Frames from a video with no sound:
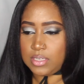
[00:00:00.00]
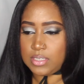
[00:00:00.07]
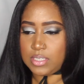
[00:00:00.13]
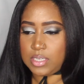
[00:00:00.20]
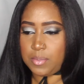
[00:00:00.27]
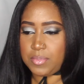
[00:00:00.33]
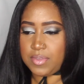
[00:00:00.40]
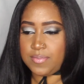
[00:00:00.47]

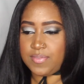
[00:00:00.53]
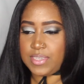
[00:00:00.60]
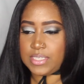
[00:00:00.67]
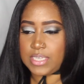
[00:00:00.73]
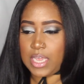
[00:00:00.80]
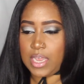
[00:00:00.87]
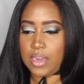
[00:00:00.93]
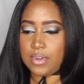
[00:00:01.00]
some of
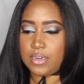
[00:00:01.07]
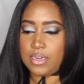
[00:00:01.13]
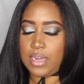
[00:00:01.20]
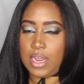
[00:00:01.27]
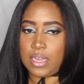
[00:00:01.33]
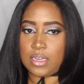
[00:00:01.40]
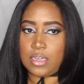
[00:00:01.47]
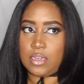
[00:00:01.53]
this hair did
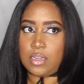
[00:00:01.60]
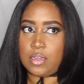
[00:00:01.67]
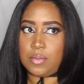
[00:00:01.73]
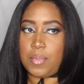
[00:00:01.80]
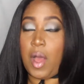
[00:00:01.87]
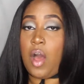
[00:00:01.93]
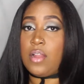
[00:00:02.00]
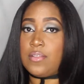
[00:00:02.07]
not
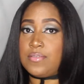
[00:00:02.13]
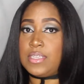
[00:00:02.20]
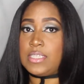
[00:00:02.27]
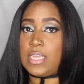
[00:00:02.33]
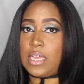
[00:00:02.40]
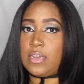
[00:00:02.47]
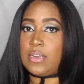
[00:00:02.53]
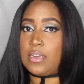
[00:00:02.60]
come, all of this
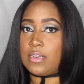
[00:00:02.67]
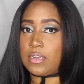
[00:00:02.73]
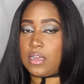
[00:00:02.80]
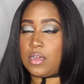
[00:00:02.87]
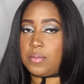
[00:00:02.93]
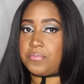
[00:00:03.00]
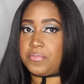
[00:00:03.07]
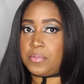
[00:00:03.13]
hair didn't
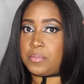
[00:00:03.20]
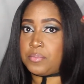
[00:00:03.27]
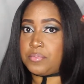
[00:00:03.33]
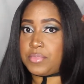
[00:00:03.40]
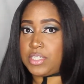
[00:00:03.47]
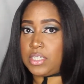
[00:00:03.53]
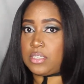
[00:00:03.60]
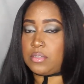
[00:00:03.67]
come from
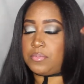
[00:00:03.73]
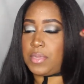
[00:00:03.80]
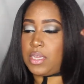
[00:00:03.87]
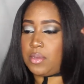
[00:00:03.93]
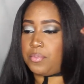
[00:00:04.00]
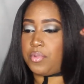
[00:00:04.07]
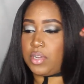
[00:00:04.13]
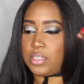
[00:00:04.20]
just
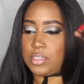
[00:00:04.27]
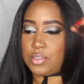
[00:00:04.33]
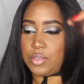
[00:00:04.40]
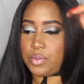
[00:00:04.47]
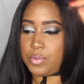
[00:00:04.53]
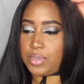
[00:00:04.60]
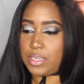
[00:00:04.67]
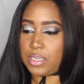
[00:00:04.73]
me brushing
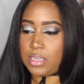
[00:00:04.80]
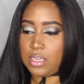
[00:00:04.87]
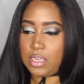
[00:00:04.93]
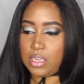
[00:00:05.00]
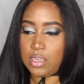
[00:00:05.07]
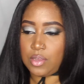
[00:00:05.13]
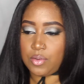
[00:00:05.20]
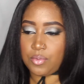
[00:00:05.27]
through it
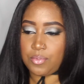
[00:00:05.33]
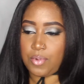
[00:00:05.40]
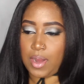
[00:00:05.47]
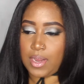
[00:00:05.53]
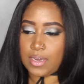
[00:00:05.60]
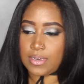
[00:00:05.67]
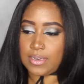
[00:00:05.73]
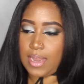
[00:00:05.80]

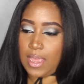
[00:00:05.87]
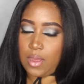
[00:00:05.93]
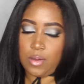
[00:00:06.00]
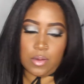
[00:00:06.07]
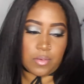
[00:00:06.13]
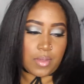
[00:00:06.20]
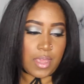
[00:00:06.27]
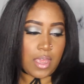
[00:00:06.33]
right now
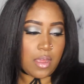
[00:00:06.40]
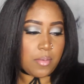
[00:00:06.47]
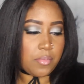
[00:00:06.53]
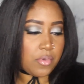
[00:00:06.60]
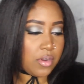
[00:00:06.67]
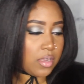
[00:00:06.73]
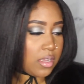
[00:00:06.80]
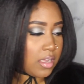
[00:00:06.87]
on
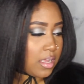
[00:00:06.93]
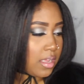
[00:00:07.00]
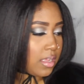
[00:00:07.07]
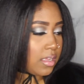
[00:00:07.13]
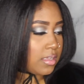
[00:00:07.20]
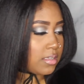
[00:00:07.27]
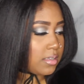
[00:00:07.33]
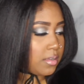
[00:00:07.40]
camera.
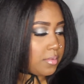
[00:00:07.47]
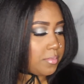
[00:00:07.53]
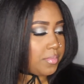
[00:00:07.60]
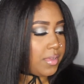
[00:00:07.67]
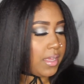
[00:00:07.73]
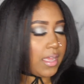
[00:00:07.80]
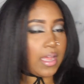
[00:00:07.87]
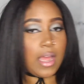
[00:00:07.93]

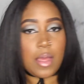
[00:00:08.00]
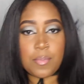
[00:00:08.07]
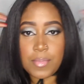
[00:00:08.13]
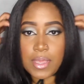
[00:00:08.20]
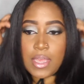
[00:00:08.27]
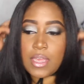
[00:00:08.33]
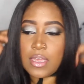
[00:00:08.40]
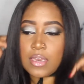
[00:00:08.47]
But I
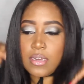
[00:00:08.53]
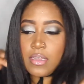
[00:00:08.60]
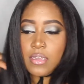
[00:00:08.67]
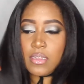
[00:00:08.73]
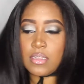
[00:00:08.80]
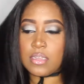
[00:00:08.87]
mean,